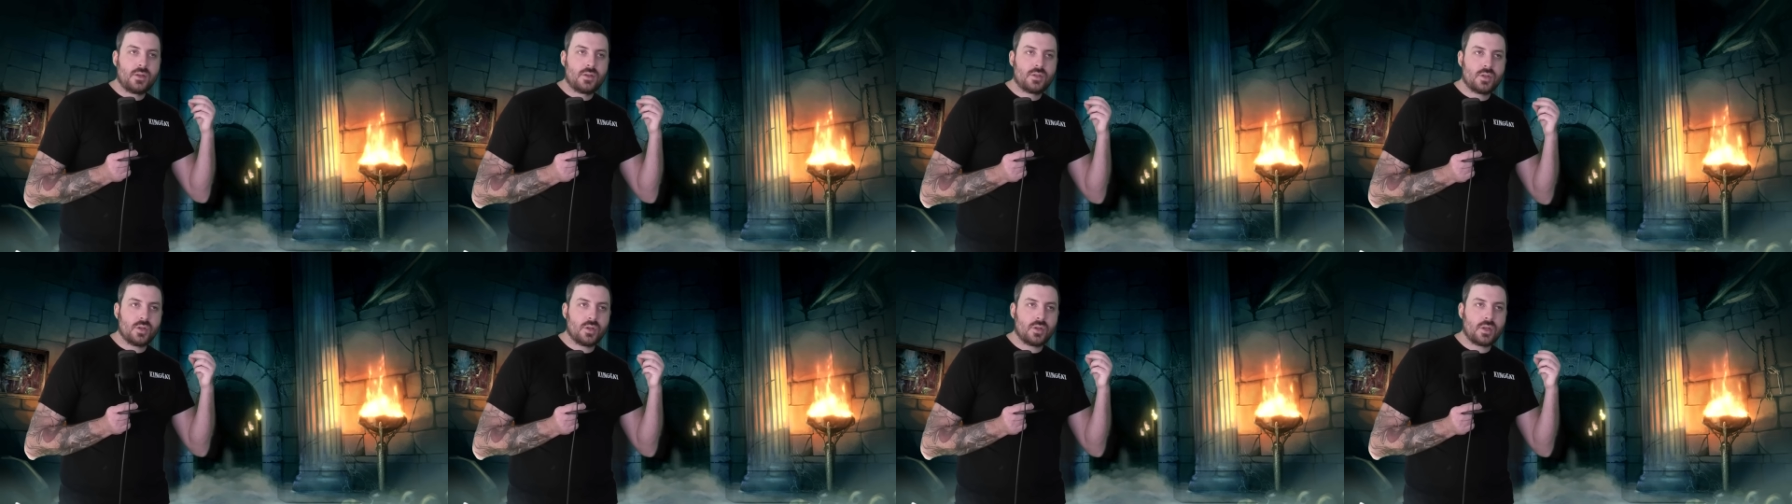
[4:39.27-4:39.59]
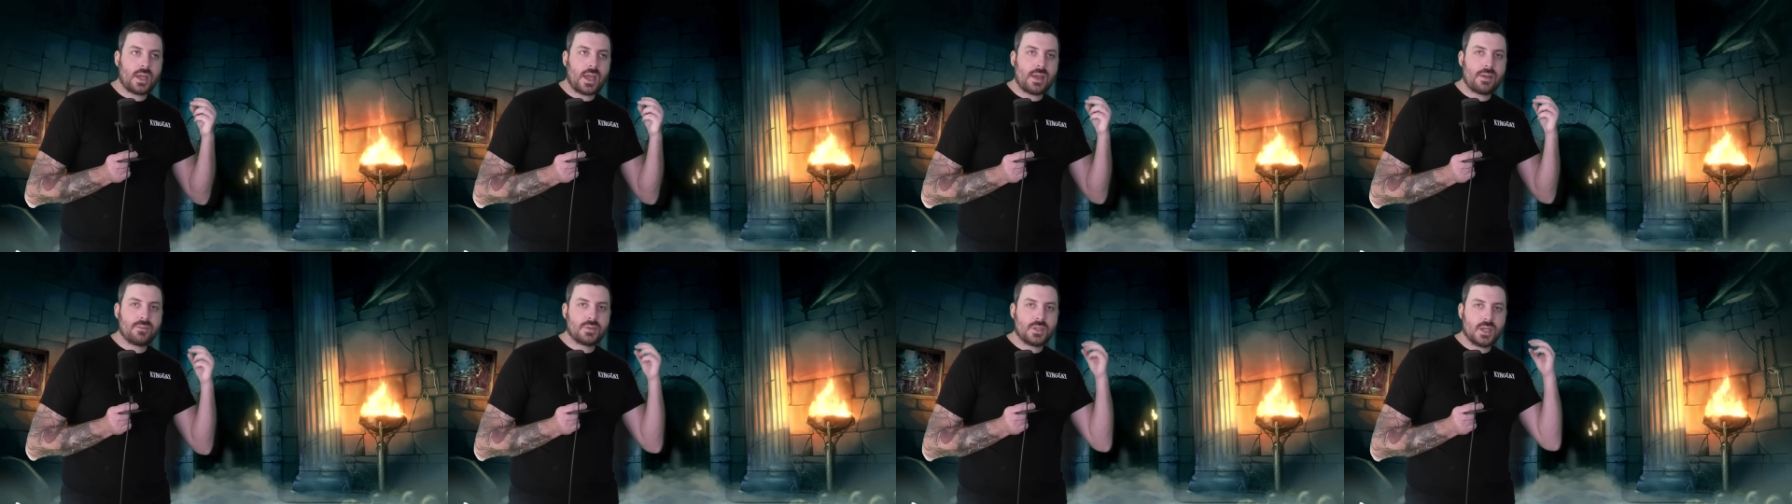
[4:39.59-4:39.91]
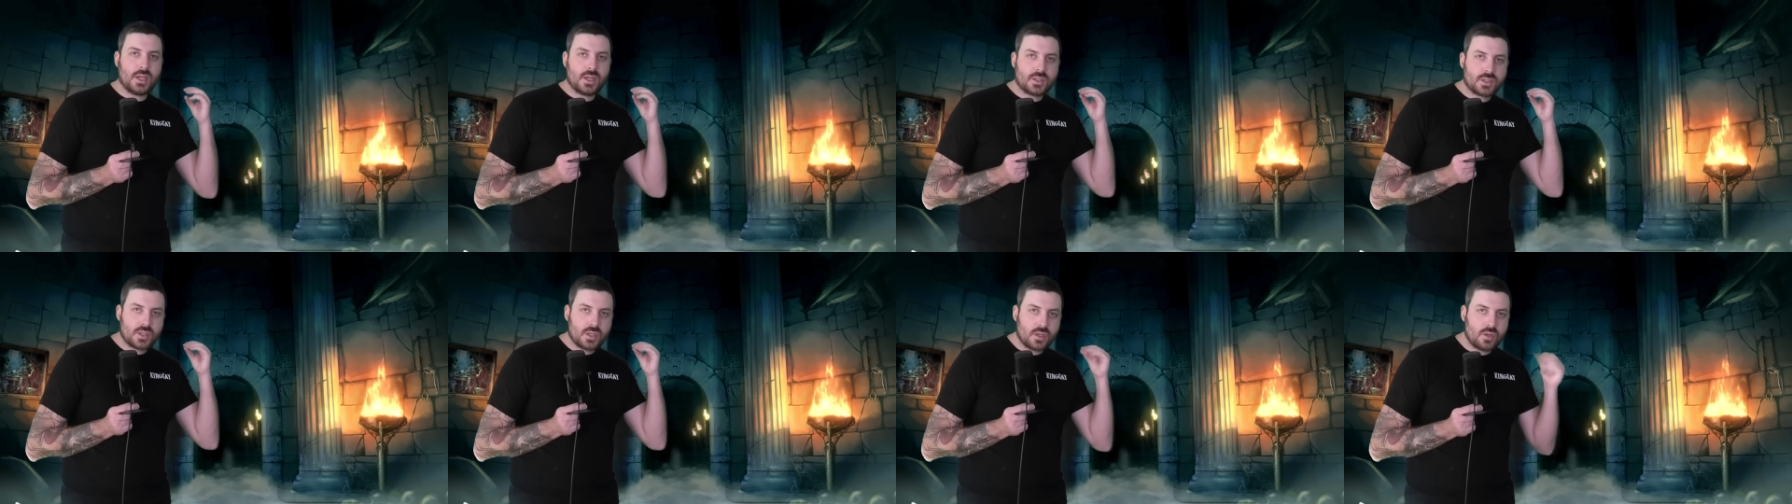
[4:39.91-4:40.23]
2 game
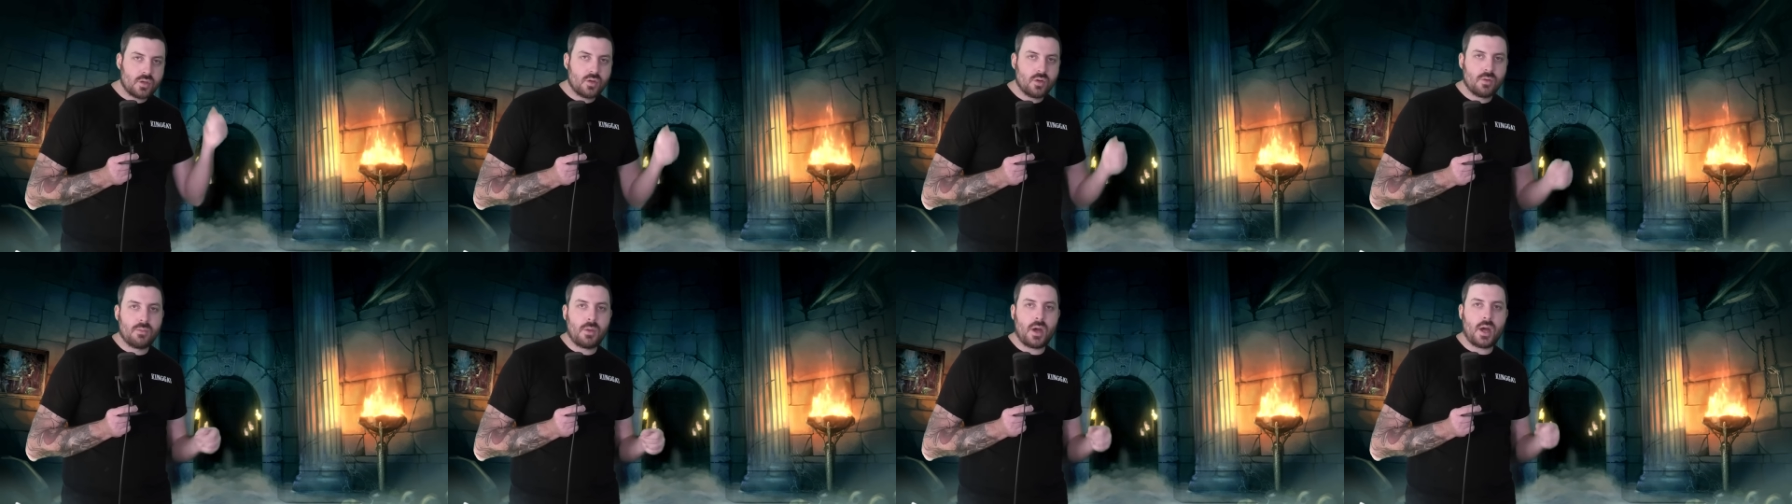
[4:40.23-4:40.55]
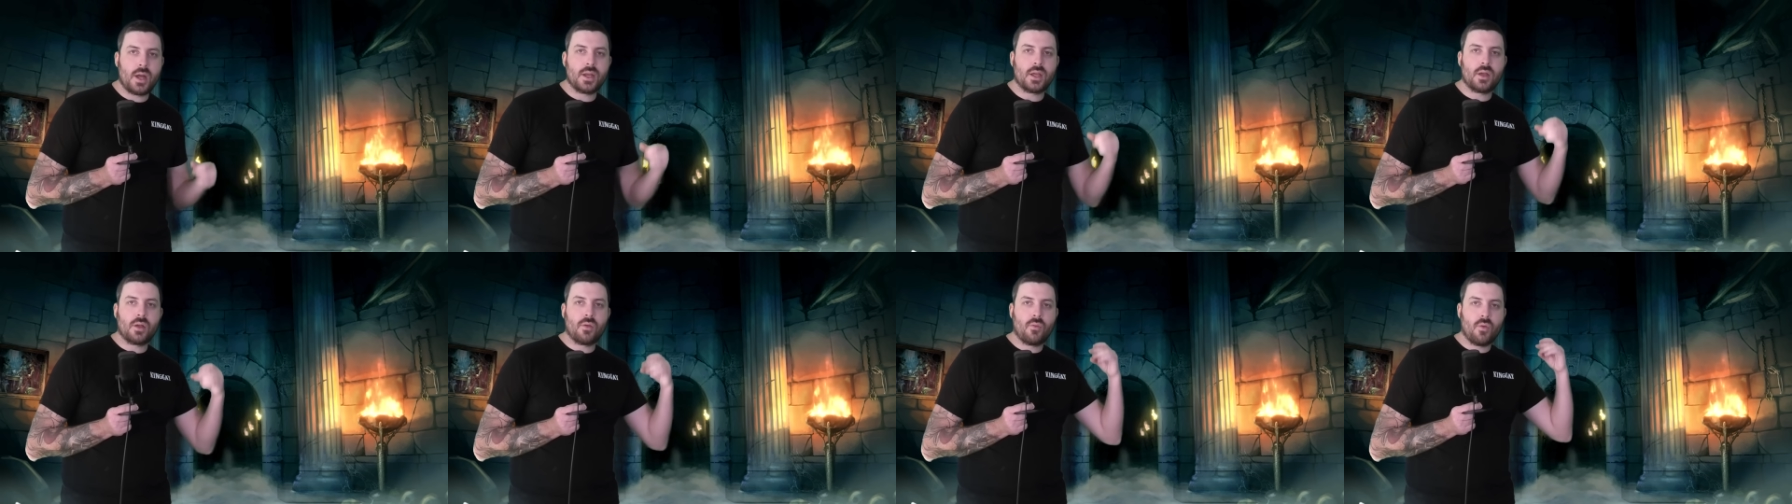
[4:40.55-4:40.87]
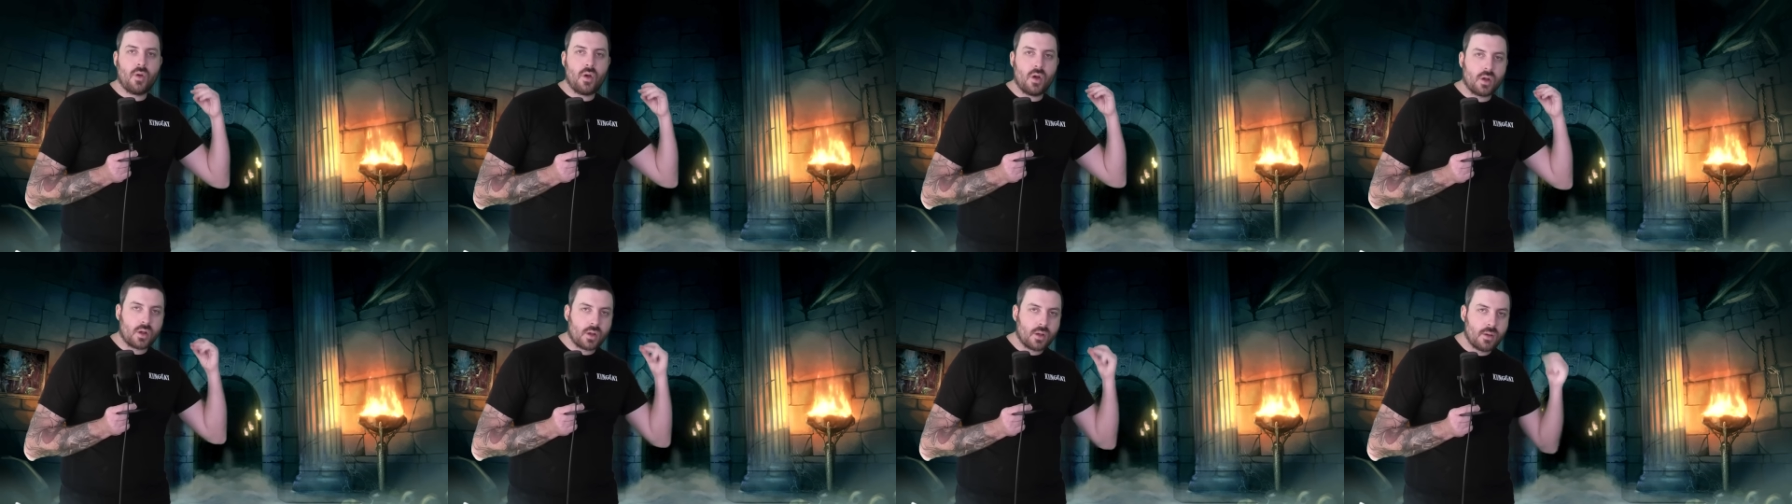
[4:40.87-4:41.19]
ticks, you're mining a
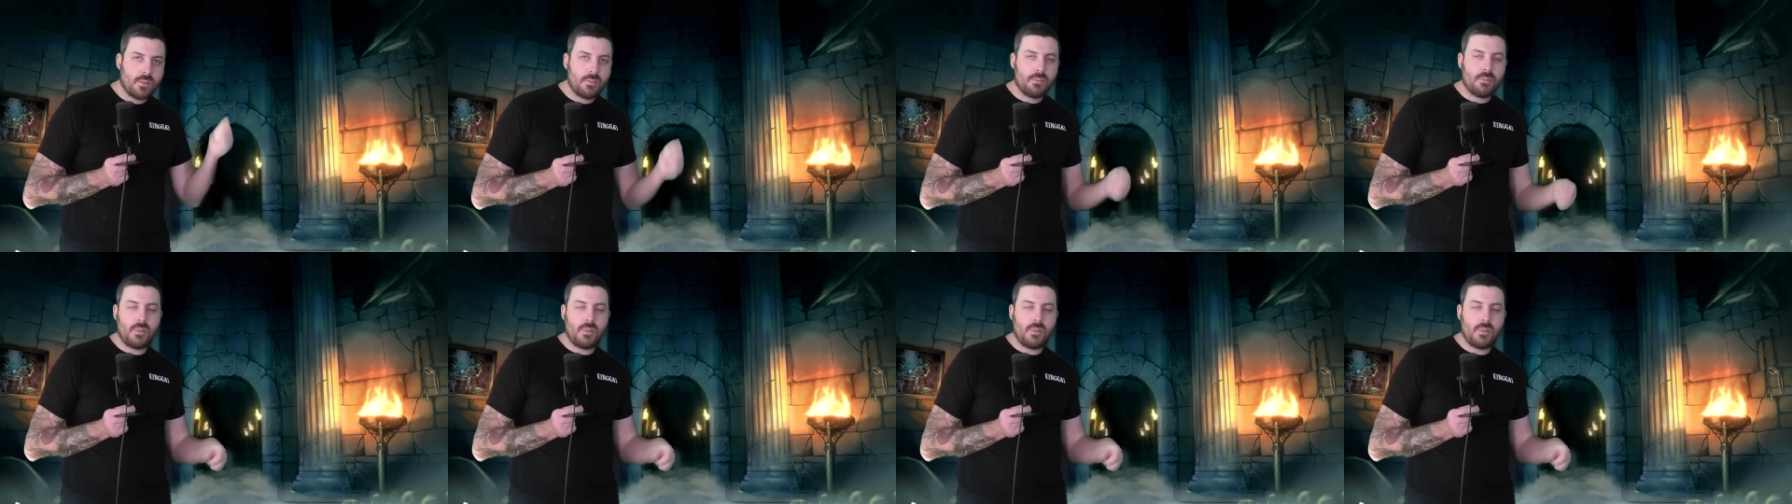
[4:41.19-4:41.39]
rock,